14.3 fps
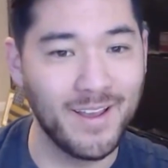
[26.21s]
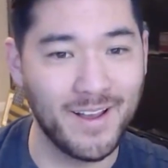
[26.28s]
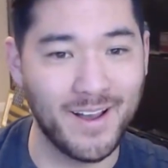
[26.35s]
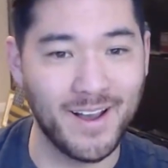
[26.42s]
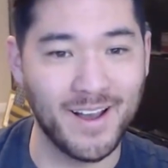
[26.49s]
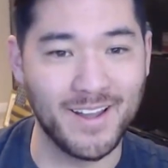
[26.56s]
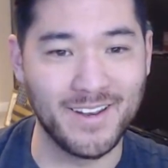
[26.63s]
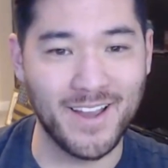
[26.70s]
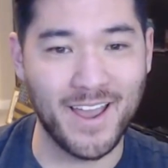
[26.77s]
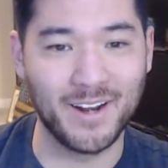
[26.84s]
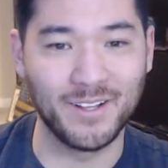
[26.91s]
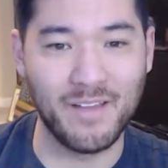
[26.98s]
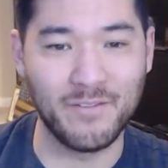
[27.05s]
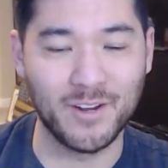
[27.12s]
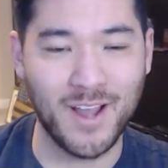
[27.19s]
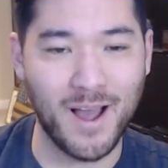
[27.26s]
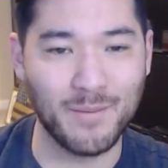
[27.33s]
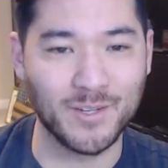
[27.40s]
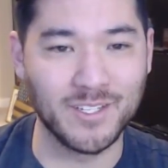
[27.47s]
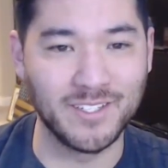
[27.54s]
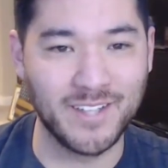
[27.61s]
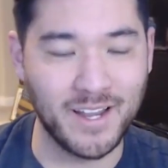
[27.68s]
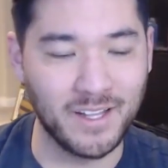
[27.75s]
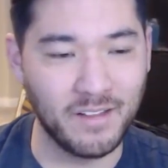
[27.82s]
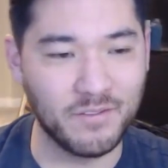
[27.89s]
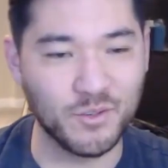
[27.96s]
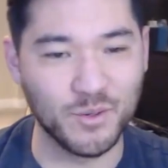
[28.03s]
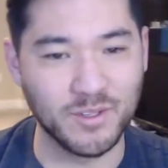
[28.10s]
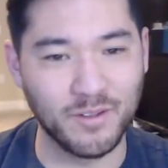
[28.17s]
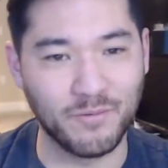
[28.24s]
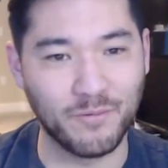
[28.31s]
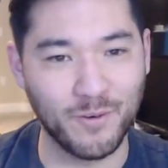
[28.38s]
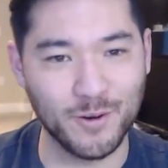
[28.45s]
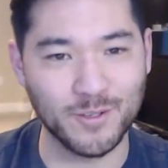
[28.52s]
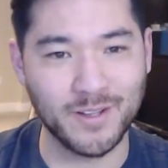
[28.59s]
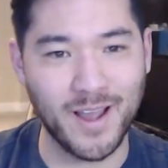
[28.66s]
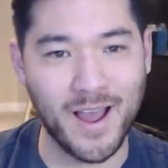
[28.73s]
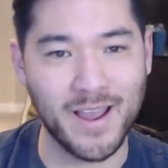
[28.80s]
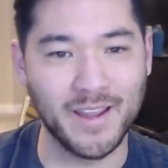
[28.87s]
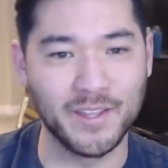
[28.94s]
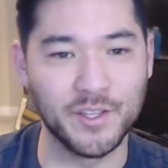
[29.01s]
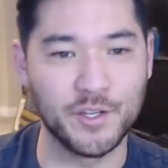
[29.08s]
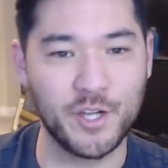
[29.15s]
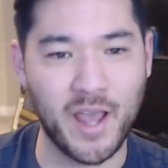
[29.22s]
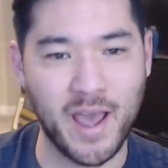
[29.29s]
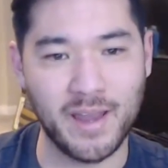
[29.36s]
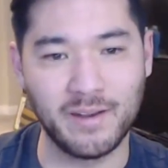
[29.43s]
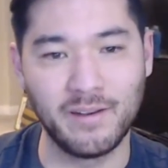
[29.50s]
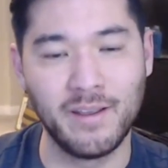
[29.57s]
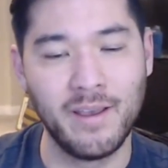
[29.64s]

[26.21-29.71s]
9/11 Comics and Deadlifts was the first guy in the chat.